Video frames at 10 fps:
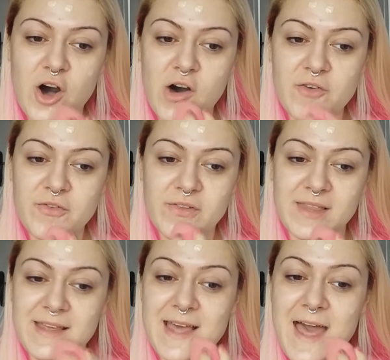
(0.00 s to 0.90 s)
off
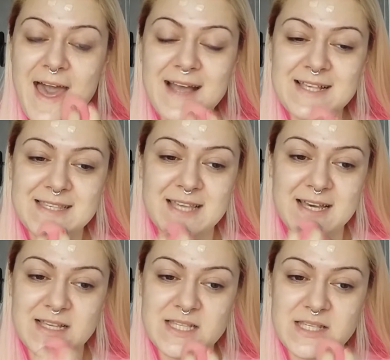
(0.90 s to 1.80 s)
the
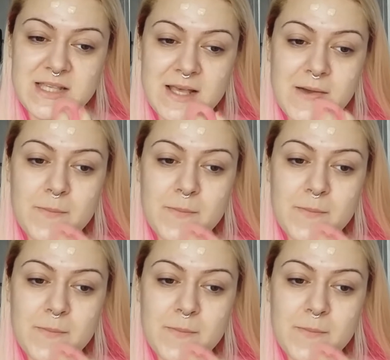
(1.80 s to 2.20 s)
excess